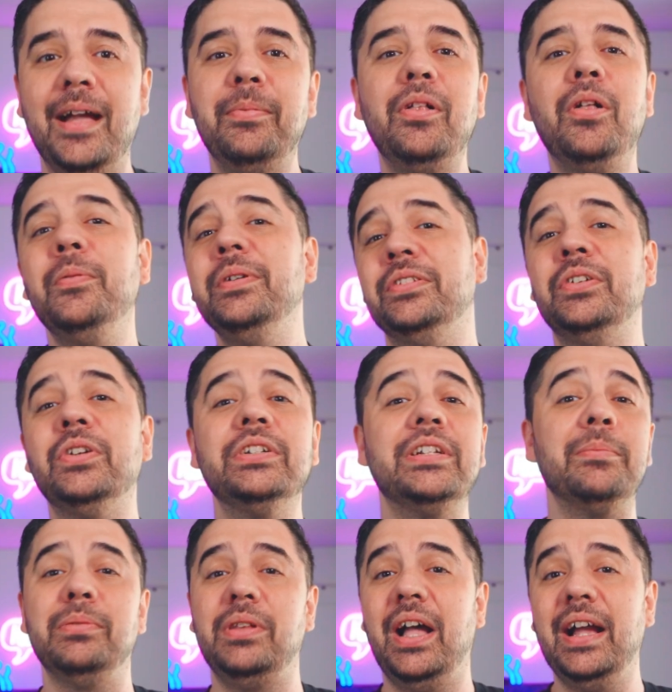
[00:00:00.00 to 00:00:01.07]
Apple always turned a
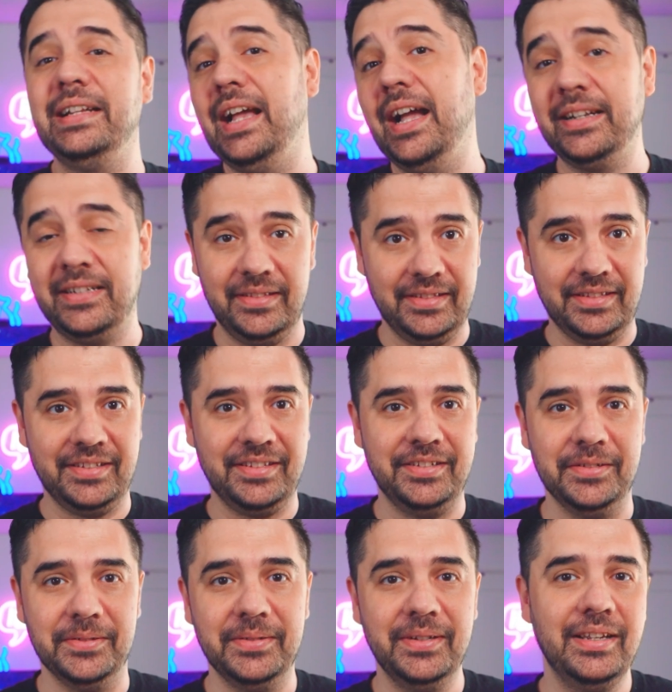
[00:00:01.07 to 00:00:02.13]
blind eye to this
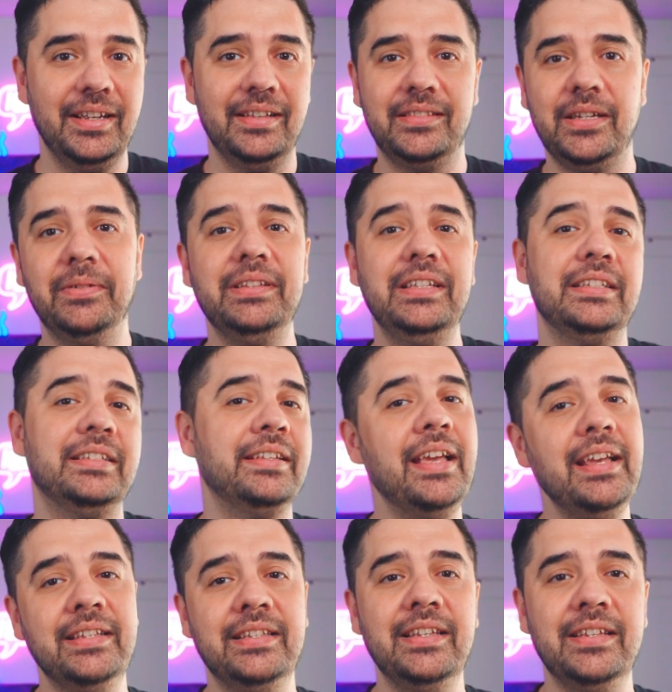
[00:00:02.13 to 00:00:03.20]
too. They released
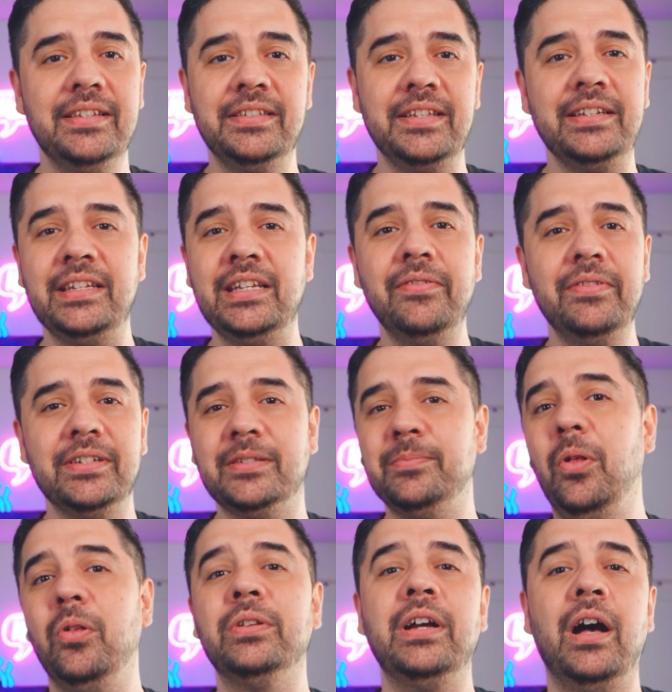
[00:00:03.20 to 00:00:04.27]
cases and even a
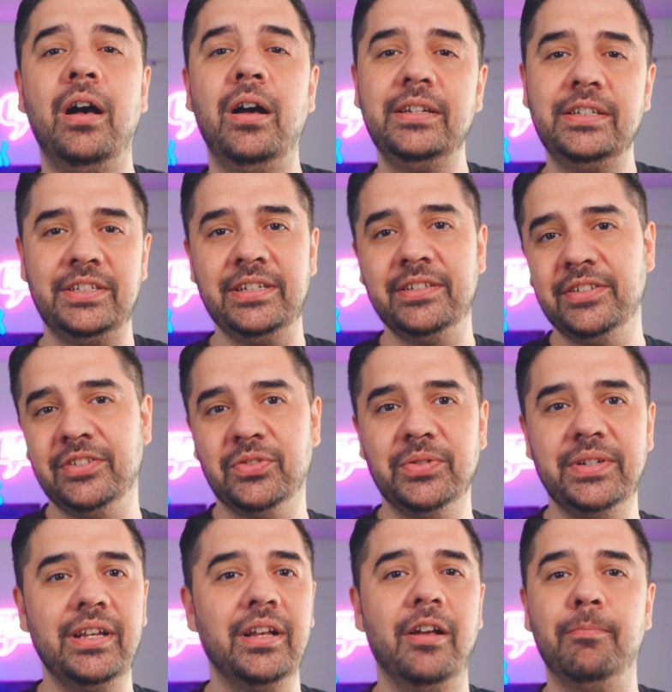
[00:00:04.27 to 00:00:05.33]
small cottage
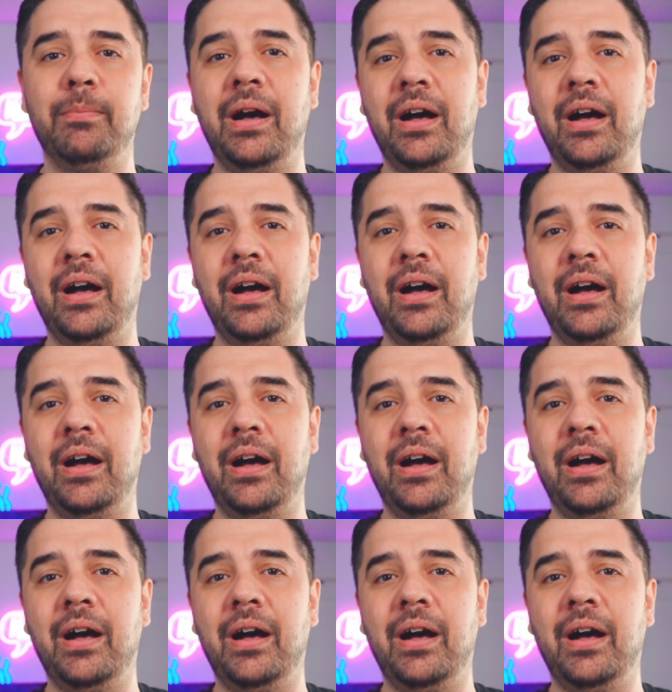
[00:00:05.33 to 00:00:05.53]
industry of